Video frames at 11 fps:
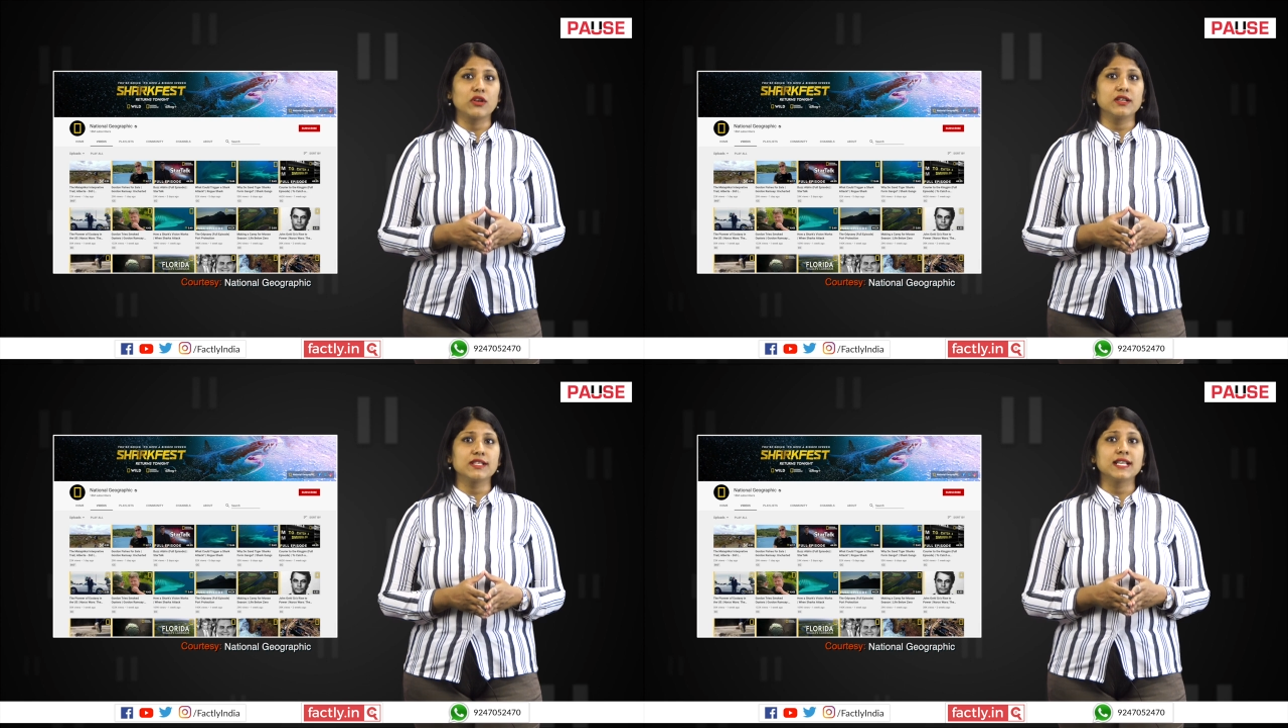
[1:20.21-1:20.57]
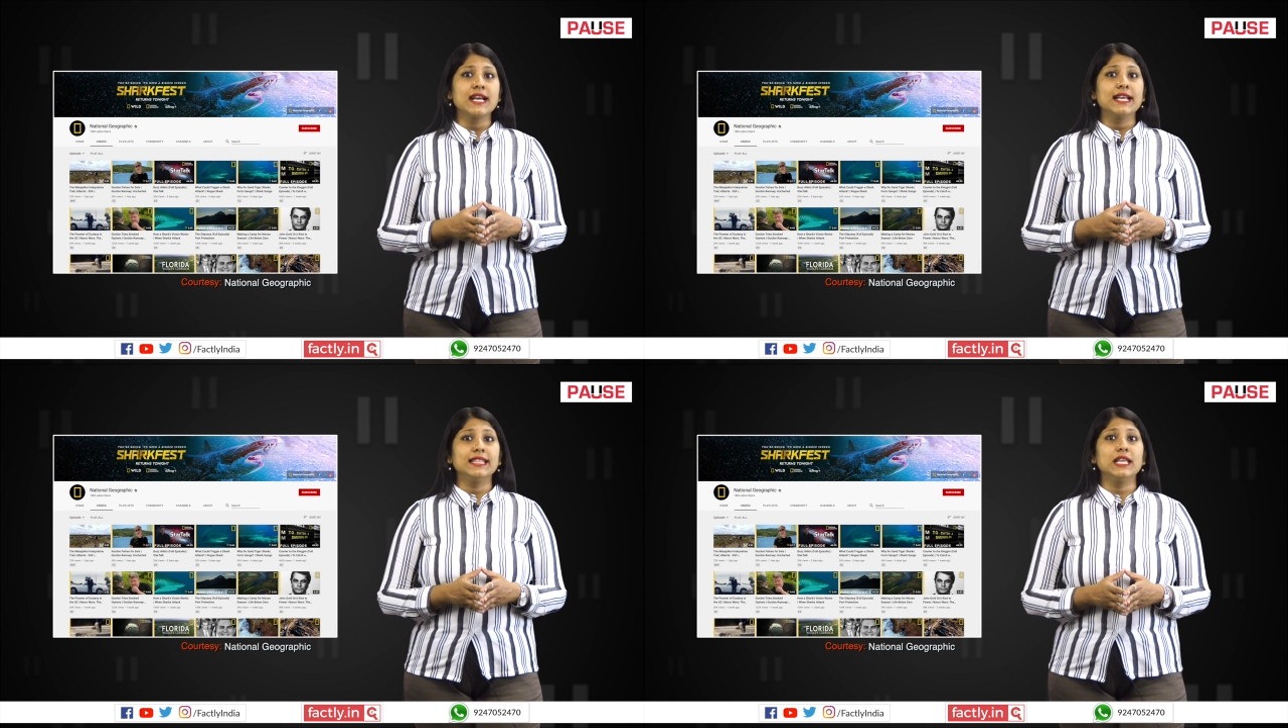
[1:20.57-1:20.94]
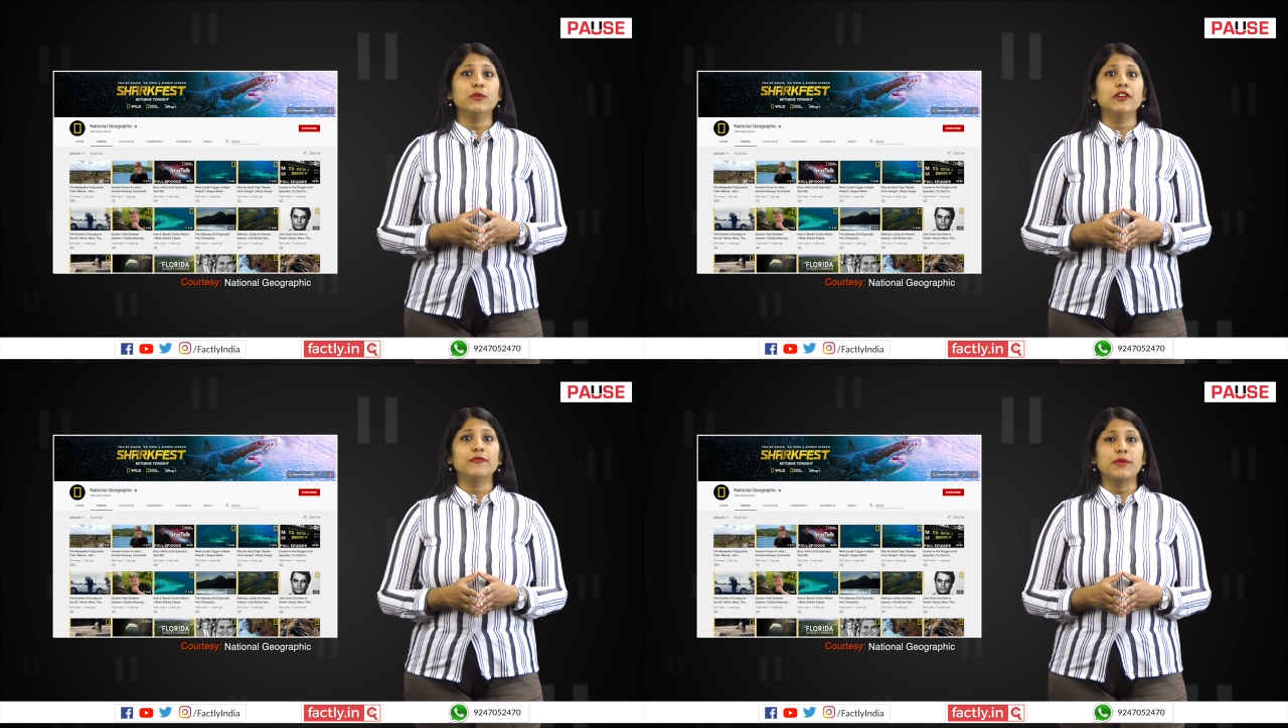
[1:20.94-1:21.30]
dollars,
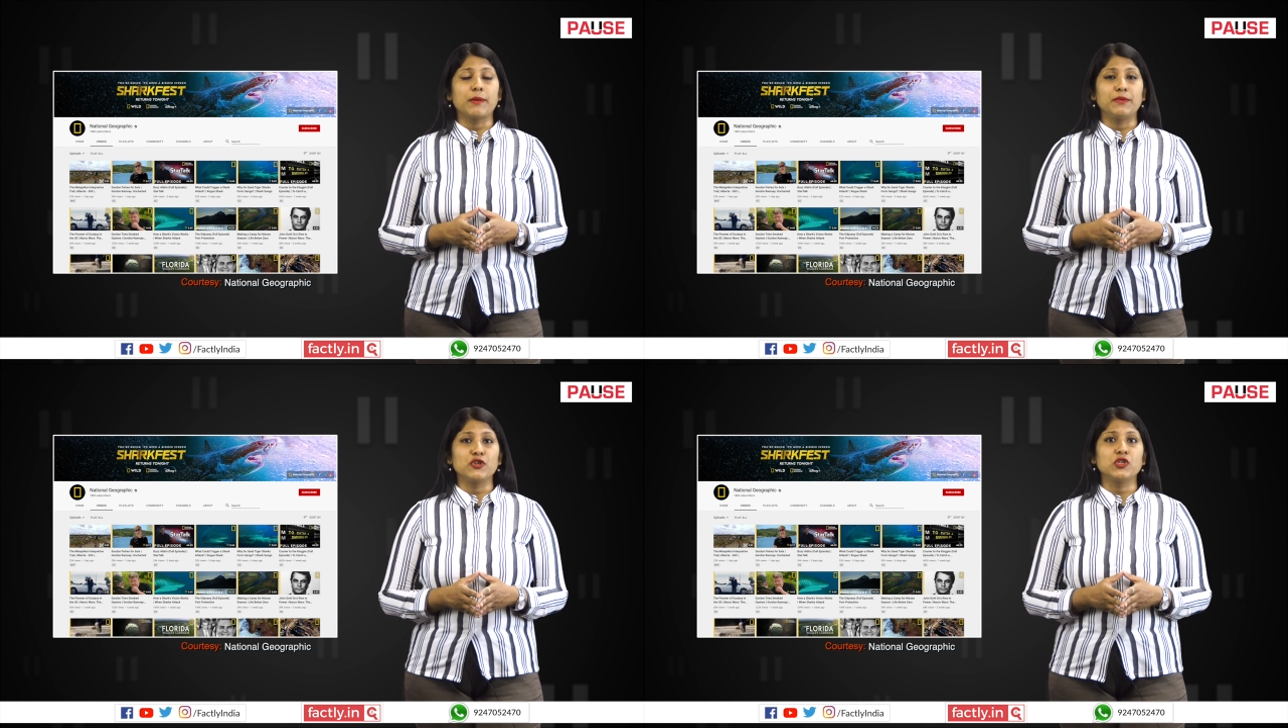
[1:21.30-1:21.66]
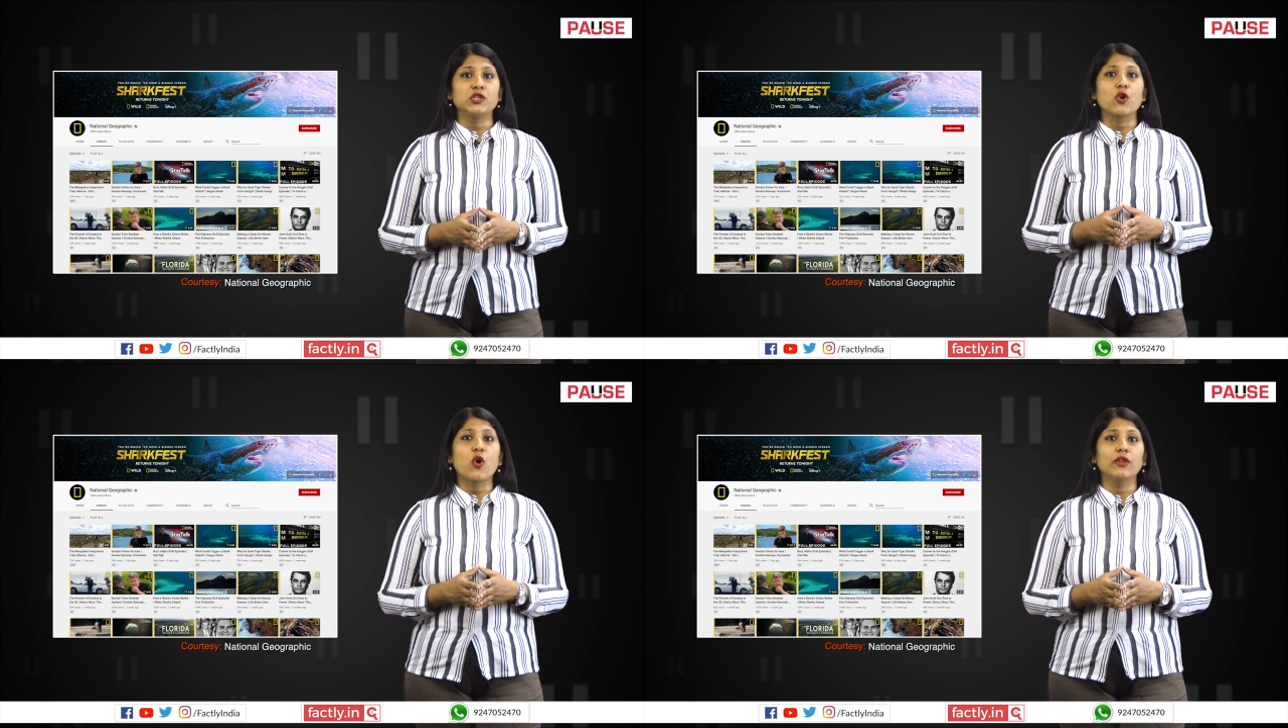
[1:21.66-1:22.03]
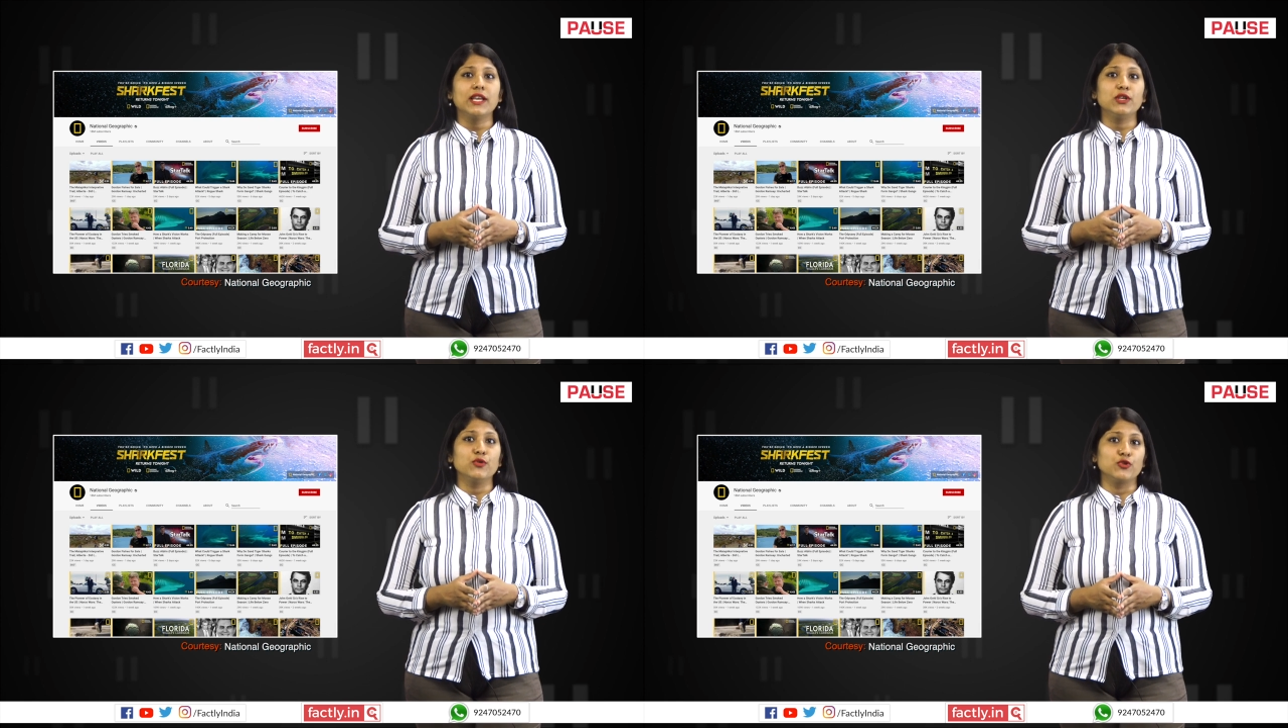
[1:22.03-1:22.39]
they would have published it
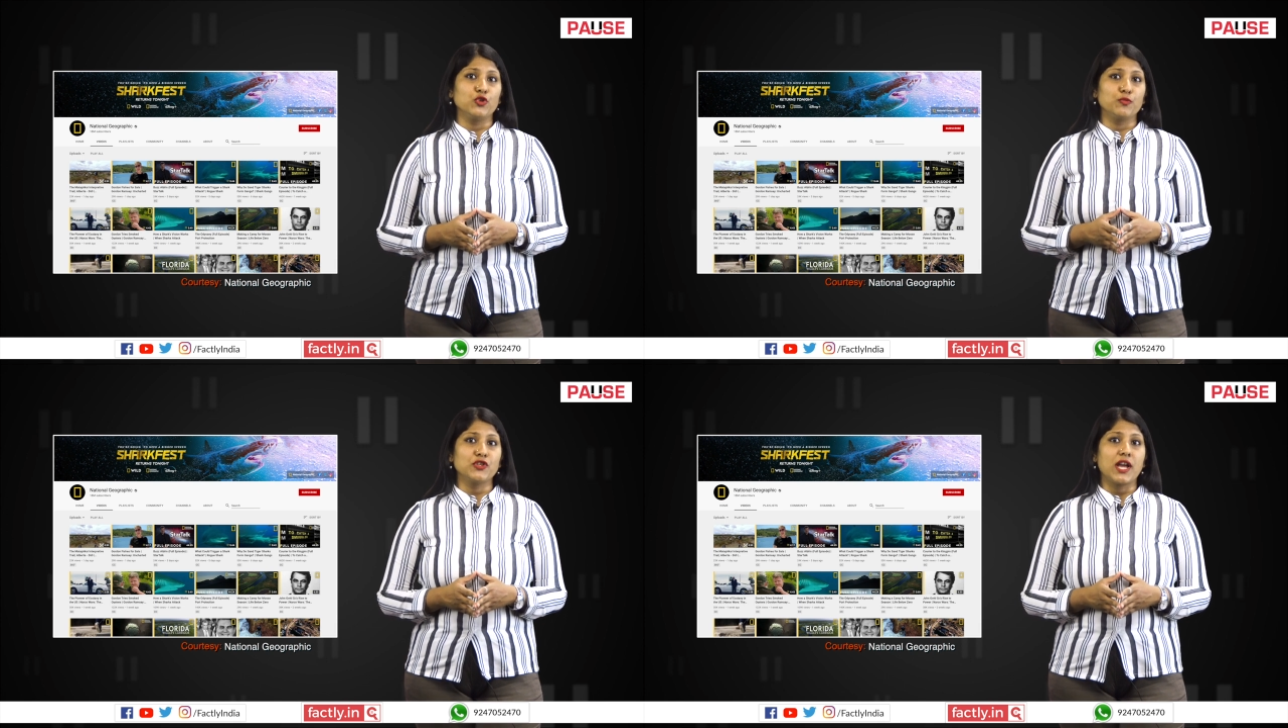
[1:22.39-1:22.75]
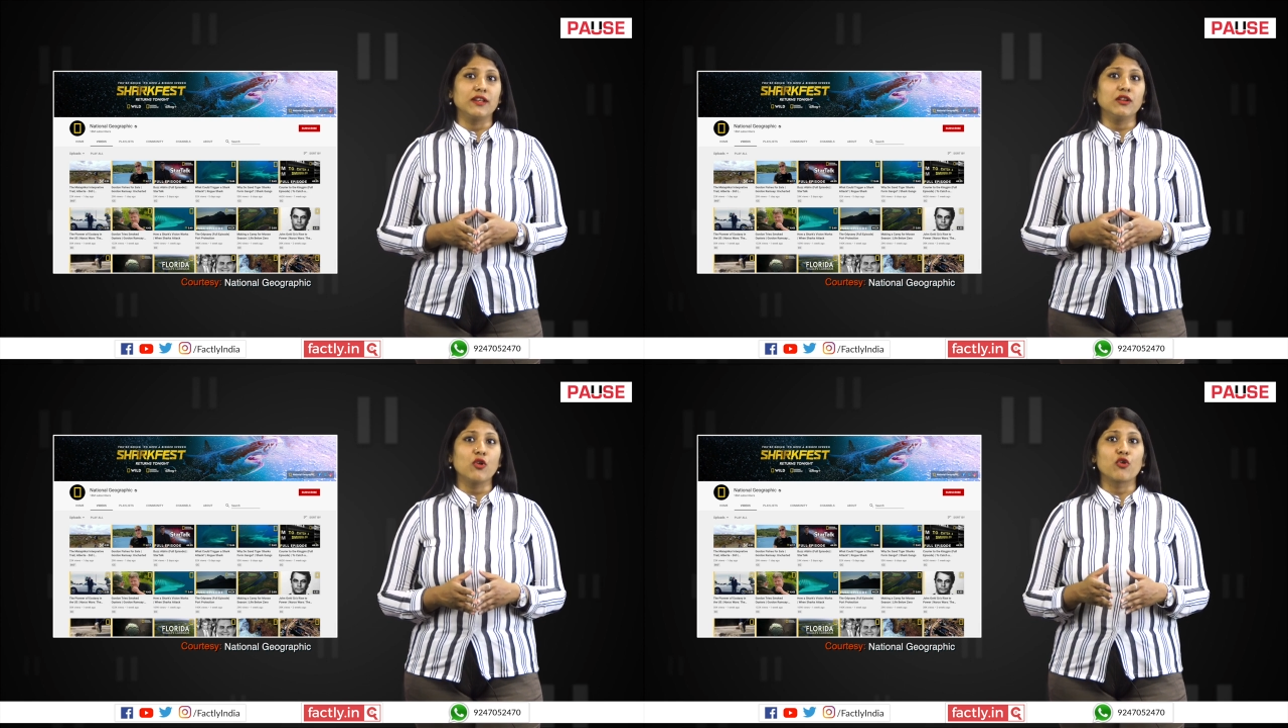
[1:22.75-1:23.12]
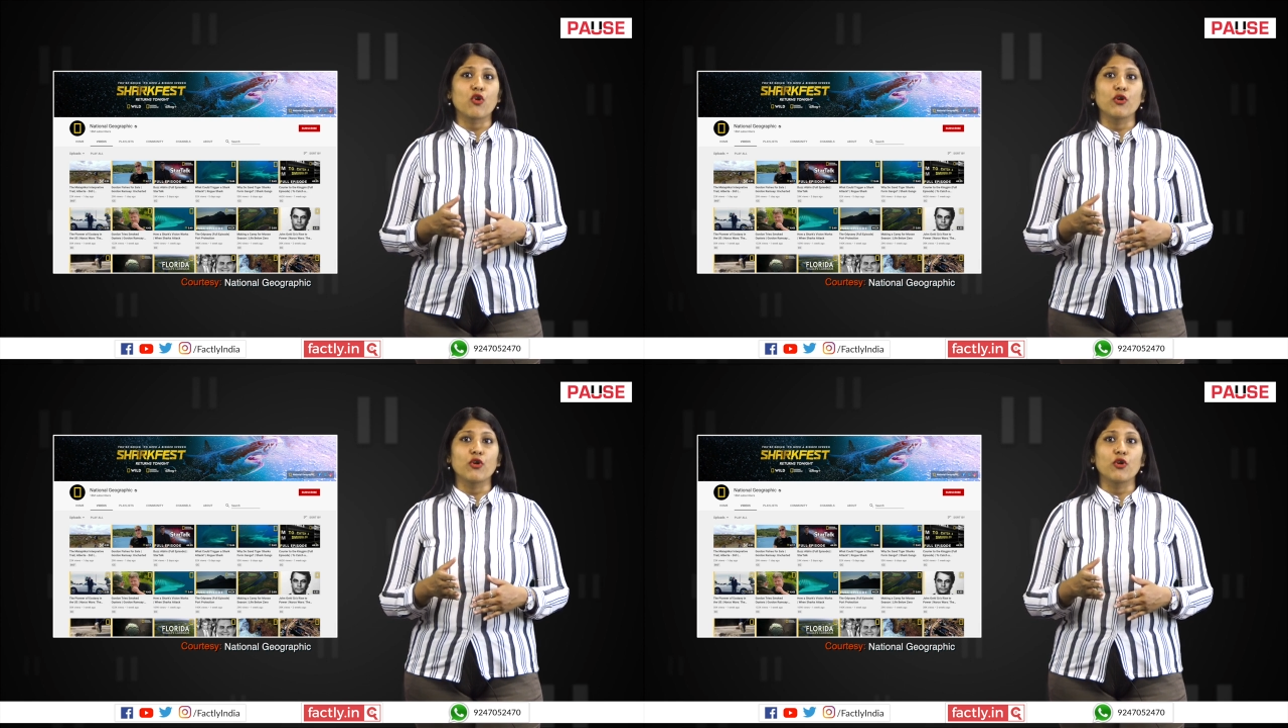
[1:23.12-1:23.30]
on their YouTube channel or